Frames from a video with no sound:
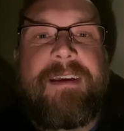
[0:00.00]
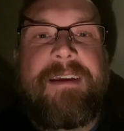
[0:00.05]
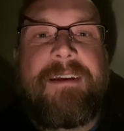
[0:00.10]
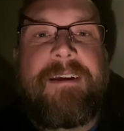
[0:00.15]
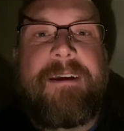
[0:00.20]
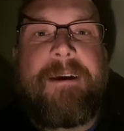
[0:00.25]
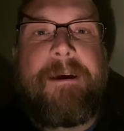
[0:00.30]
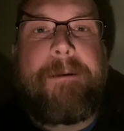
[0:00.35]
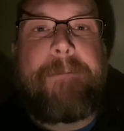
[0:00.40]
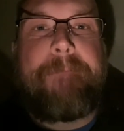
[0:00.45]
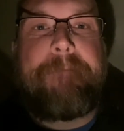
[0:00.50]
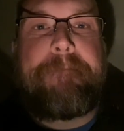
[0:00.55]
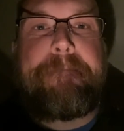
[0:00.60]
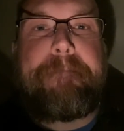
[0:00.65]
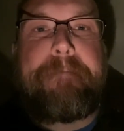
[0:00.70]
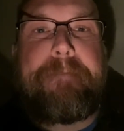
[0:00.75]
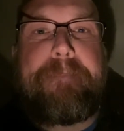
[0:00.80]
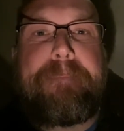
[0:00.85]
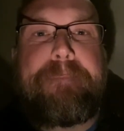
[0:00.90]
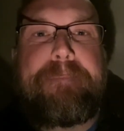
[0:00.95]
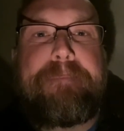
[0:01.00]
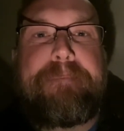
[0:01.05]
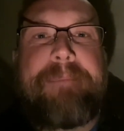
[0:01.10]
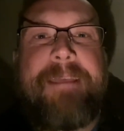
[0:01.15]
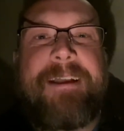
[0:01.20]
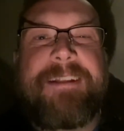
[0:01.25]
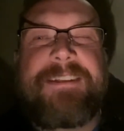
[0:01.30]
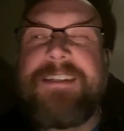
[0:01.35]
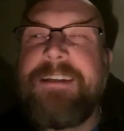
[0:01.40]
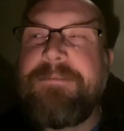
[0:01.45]
Um,
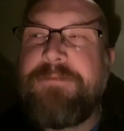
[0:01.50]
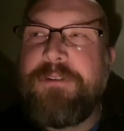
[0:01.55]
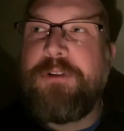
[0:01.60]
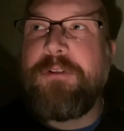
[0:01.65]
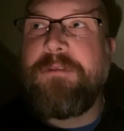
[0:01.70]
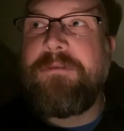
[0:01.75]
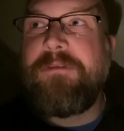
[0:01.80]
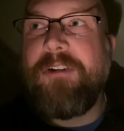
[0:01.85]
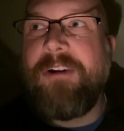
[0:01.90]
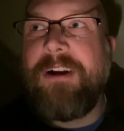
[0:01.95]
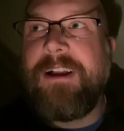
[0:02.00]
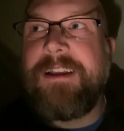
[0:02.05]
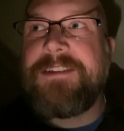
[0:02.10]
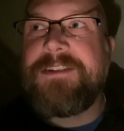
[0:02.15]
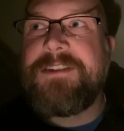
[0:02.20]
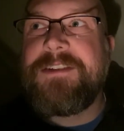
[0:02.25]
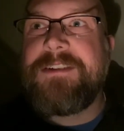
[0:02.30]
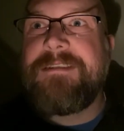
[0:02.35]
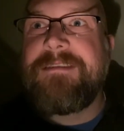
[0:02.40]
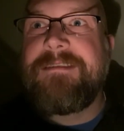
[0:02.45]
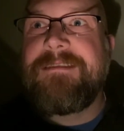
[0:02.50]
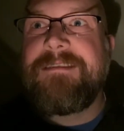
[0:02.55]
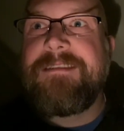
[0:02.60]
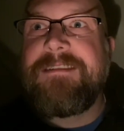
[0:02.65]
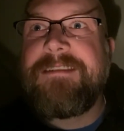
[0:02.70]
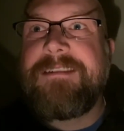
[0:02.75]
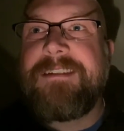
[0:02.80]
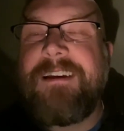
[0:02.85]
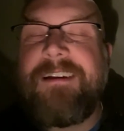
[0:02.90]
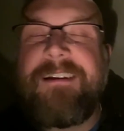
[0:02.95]
it's difficult for us
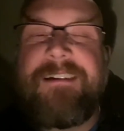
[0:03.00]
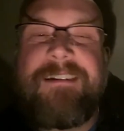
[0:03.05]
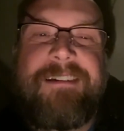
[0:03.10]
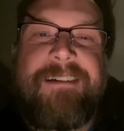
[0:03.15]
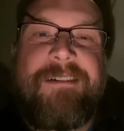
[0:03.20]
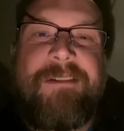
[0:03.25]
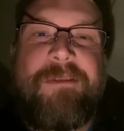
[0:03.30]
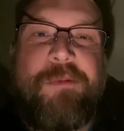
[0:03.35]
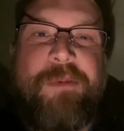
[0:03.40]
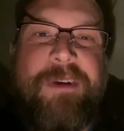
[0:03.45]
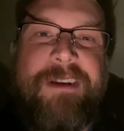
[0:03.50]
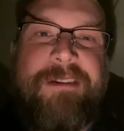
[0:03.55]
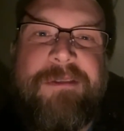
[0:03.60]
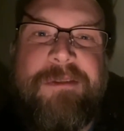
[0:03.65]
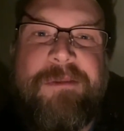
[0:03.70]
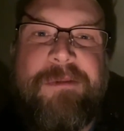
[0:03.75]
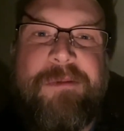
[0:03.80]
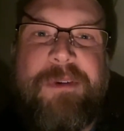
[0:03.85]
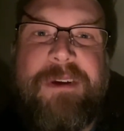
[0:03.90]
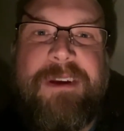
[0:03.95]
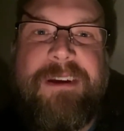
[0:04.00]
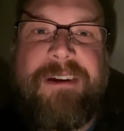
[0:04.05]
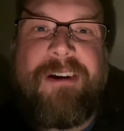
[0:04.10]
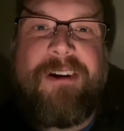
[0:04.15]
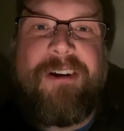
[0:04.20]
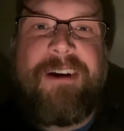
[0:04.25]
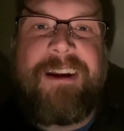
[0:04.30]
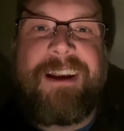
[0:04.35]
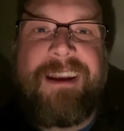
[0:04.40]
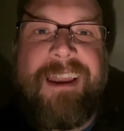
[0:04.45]
so we, we
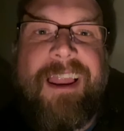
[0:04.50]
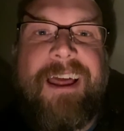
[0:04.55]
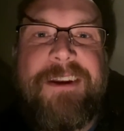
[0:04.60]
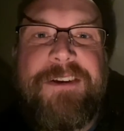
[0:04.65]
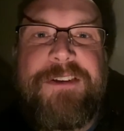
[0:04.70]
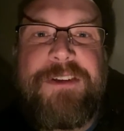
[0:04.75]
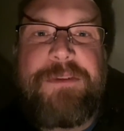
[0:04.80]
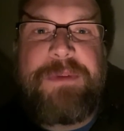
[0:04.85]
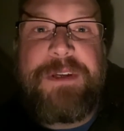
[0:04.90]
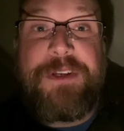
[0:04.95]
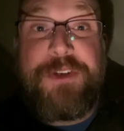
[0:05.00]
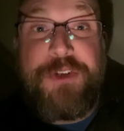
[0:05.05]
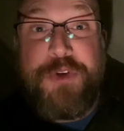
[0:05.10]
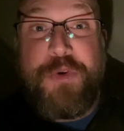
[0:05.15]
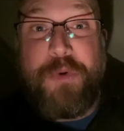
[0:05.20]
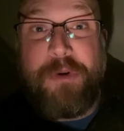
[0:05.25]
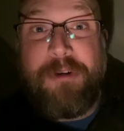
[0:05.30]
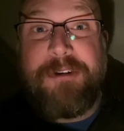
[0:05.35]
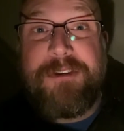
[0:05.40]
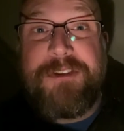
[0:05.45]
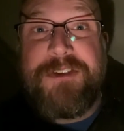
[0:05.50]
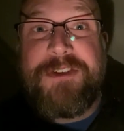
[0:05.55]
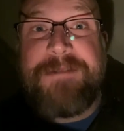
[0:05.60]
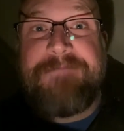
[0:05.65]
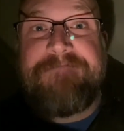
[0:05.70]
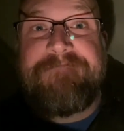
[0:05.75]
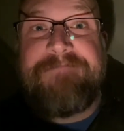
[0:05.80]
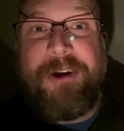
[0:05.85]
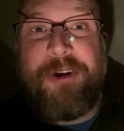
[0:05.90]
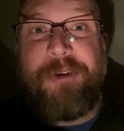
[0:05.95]
are inclined to be doers,
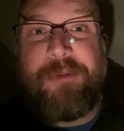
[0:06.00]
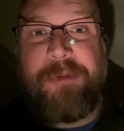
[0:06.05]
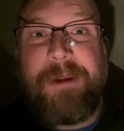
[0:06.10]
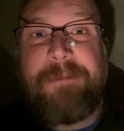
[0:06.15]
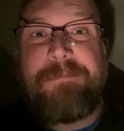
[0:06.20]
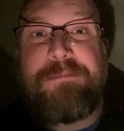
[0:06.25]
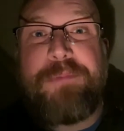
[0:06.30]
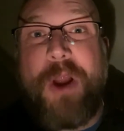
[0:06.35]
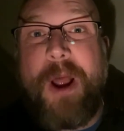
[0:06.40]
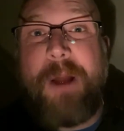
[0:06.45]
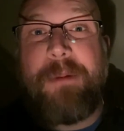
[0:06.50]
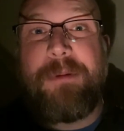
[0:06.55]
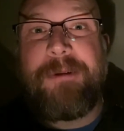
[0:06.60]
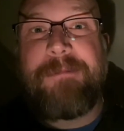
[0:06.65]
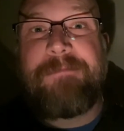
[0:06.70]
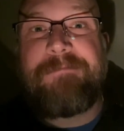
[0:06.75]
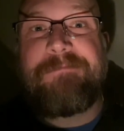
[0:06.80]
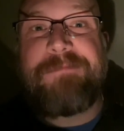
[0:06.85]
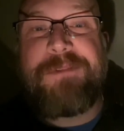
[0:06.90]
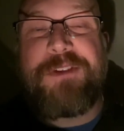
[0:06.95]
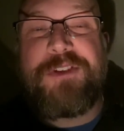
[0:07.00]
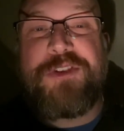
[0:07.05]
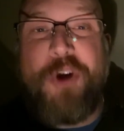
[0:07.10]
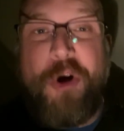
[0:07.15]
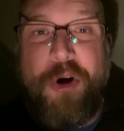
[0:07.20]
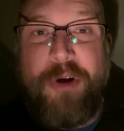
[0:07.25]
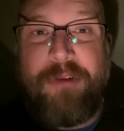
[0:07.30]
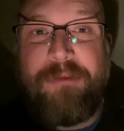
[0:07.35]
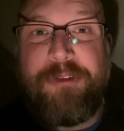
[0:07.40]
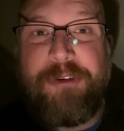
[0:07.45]
aren't we? Problem
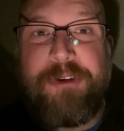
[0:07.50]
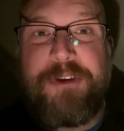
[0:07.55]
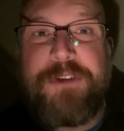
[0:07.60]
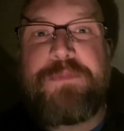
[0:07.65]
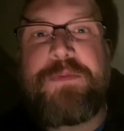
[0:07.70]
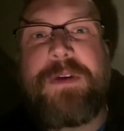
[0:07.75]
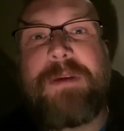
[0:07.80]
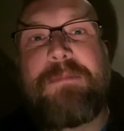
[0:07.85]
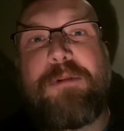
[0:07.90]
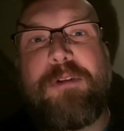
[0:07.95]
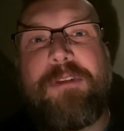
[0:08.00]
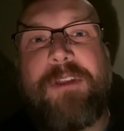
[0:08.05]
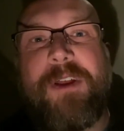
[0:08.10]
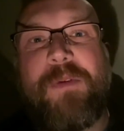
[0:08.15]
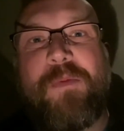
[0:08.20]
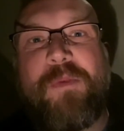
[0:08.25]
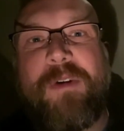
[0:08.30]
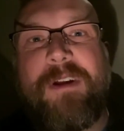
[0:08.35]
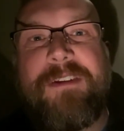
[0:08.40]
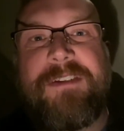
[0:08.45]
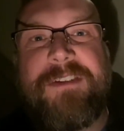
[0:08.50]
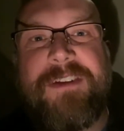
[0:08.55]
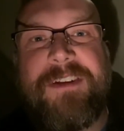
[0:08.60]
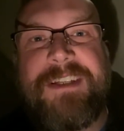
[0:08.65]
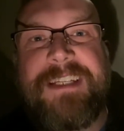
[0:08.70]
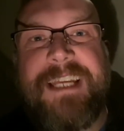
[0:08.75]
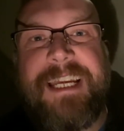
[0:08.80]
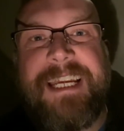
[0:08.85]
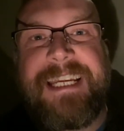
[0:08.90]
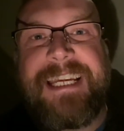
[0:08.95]
solvers, people that want to
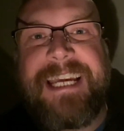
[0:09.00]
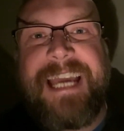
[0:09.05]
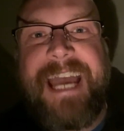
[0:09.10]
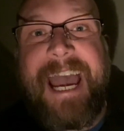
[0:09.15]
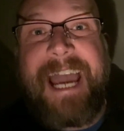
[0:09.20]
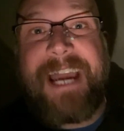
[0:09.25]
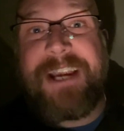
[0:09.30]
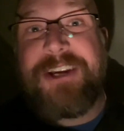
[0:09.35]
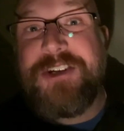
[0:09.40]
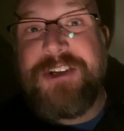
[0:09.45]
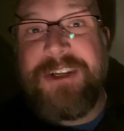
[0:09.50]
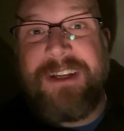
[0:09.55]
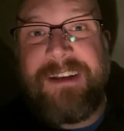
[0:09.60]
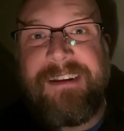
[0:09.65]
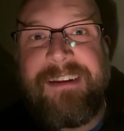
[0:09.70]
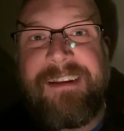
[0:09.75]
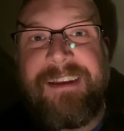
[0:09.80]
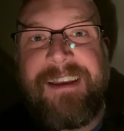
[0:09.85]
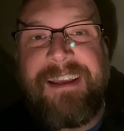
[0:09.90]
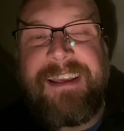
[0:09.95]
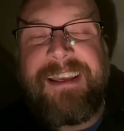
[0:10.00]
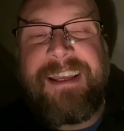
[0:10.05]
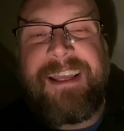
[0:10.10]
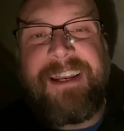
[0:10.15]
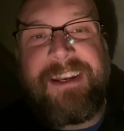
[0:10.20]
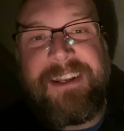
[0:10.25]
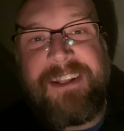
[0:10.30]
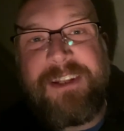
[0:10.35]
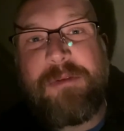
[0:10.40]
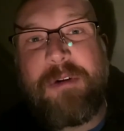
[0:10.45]
take action
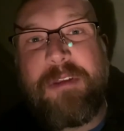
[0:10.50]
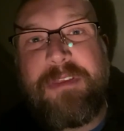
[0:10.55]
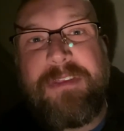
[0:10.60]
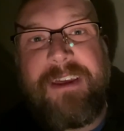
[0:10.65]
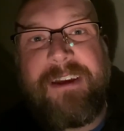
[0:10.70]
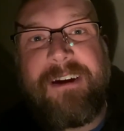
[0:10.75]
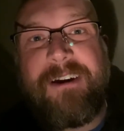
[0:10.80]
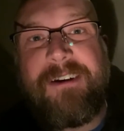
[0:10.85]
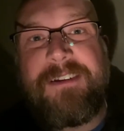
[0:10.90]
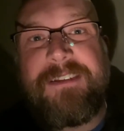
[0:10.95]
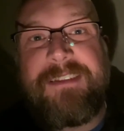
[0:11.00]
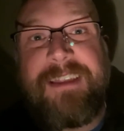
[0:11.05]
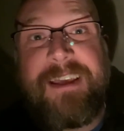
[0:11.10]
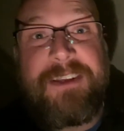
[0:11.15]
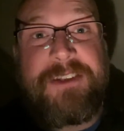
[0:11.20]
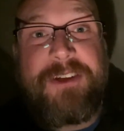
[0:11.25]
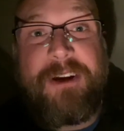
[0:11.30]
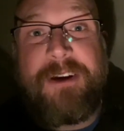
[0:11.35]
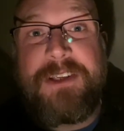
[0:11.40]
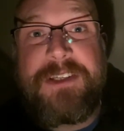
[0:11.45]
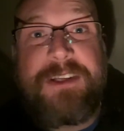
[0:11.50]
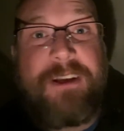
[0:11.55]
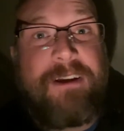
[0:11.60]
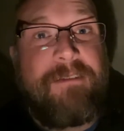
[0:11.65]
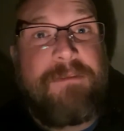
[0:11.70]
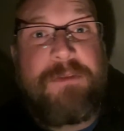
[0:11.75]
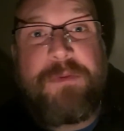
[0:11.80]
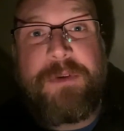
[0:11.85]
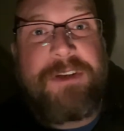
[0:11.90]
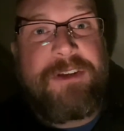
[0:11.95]
and deal with thing, our, things
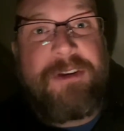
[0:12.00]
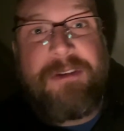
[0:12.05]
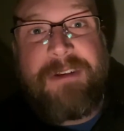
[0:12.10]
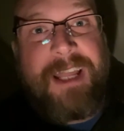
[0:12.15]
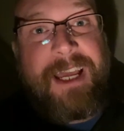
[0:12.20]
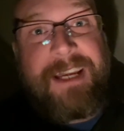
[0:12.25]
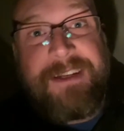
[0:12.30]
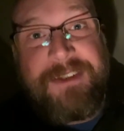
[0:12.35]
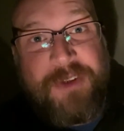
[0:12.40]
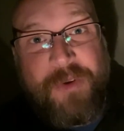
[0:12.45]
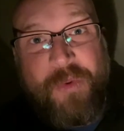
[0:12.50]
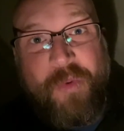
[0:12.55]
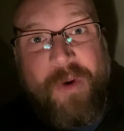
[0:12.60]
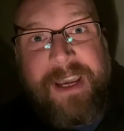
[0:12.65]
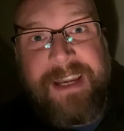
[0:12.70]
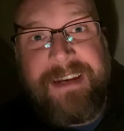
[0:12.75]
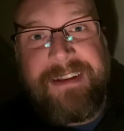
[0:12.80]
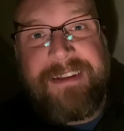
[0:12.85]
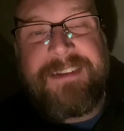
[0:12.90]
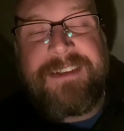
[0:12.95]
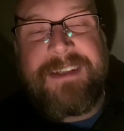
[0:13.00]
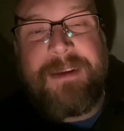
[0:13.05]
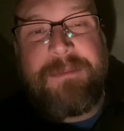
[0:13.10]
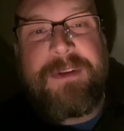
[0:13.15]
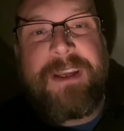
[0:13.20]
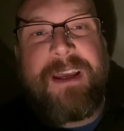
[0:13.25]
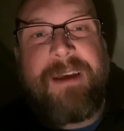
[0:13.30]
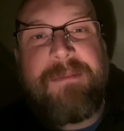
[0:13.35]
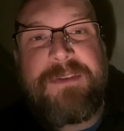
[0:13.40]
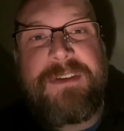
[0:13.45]
ourselves. We don't like to wait. It
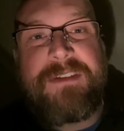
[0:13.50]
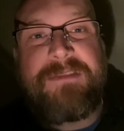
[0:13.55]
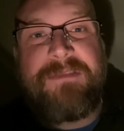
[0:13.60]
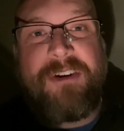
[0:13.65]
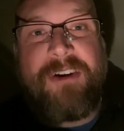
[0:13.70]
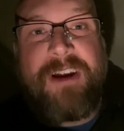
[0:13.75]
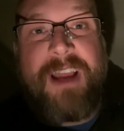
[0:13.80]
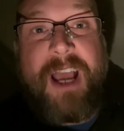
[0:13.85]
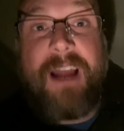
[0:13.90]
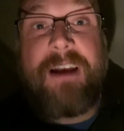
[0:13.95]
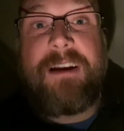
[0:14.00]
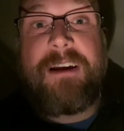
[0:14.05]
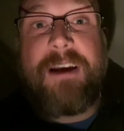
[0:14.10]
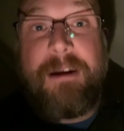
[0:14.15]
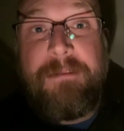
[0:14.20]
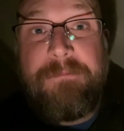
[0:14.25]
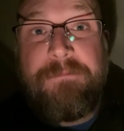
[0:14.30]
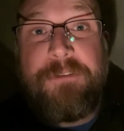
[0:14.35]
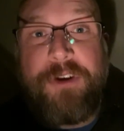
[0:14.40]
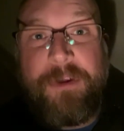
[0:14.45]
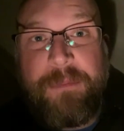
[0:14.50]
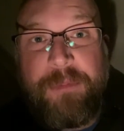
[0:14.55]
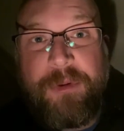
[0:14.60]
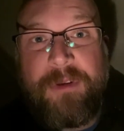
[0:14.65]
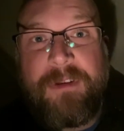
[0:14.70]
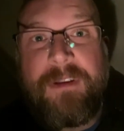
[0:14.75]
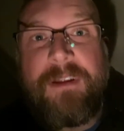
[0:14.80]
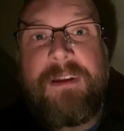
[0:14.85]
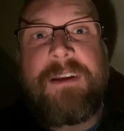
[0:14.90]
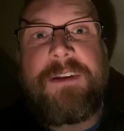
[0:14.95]
sometimes is very
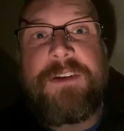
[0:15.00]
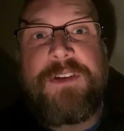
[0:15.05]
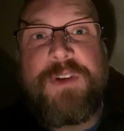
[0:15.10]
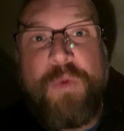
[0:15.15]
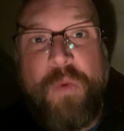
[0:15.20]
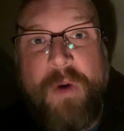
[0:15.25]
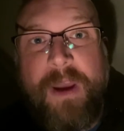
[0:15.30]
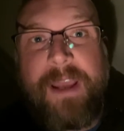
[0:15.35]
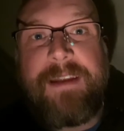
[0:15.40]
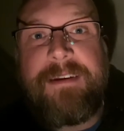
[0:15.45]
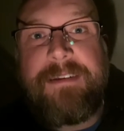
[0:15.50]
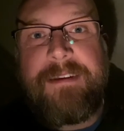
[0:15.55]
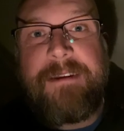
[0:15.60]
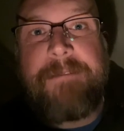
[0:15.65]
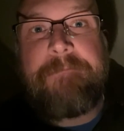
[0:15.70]
uncomfortable to wait.